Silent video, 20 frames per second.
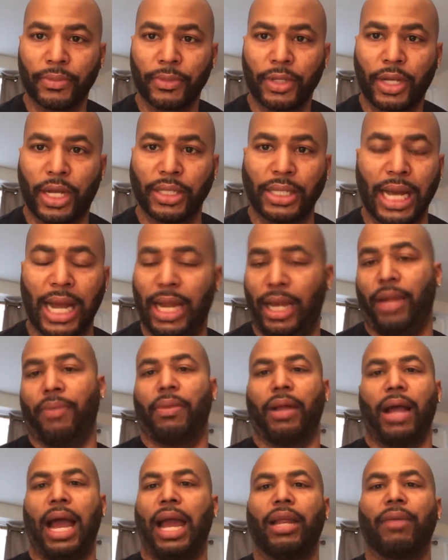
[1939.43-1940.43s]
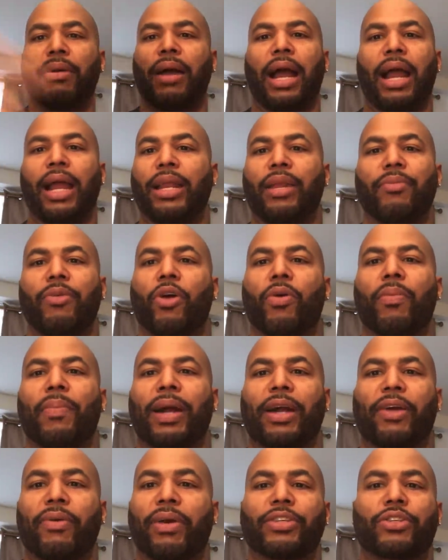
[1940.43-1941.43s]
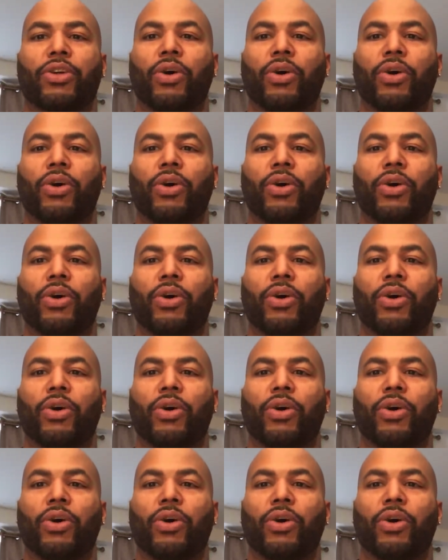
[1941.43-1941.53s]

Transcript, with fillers: because I didn't even I didn't even, I didn't even know what my credit